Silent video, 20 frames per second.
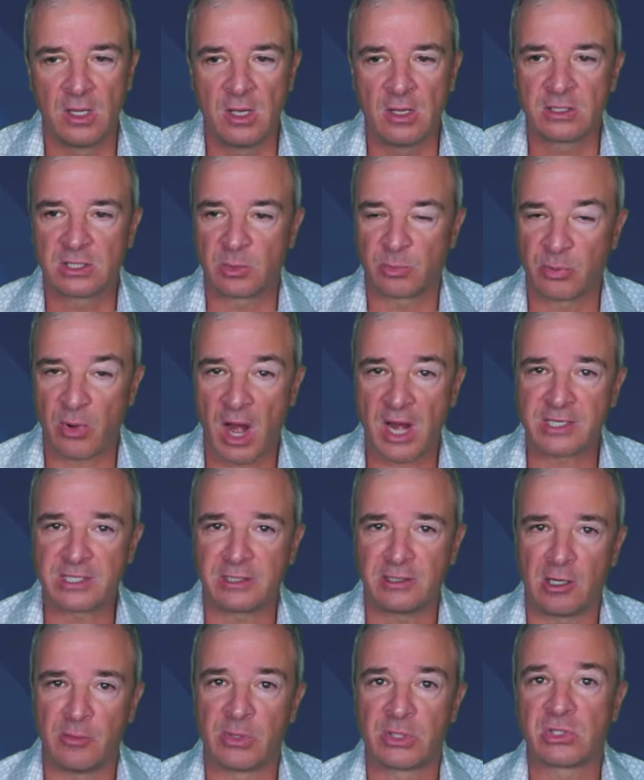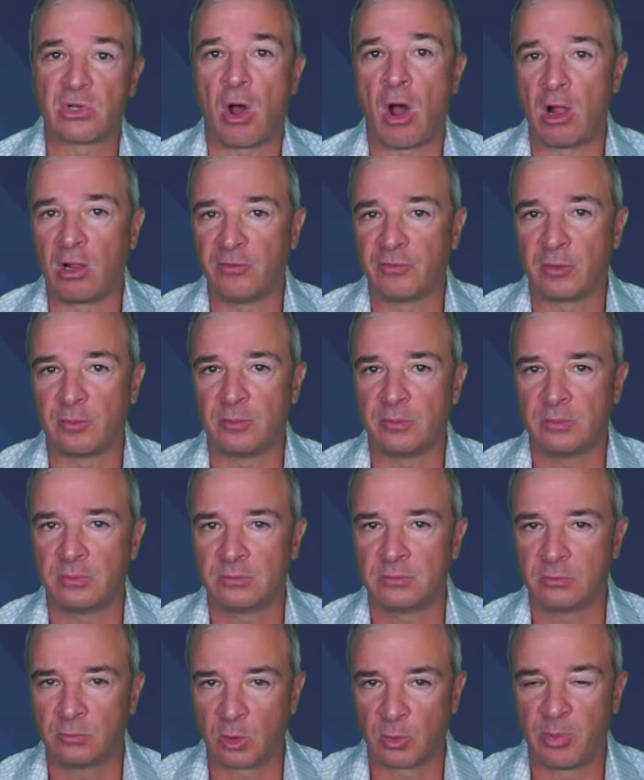Surprisingly, almost all of
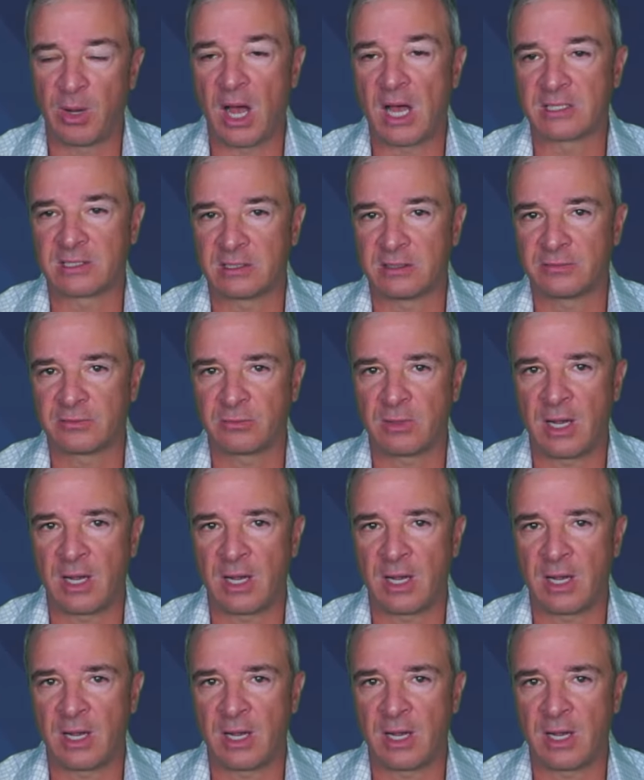them were positive.